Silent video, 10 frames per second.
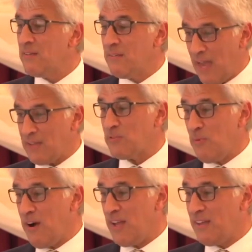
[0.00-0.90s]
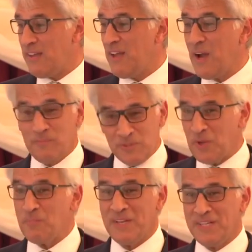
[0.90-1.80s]
That's why I'm so
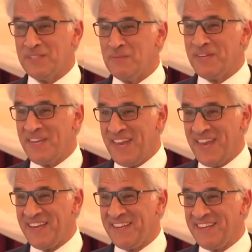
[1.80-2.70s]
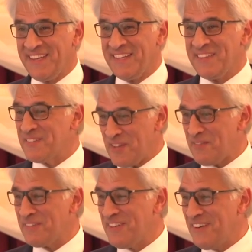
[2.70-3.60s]
pleased to be here this
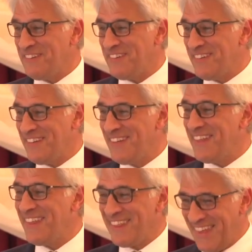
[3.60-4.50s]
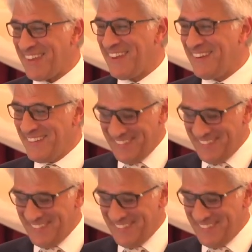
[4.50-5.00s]
afternoon. Thank you.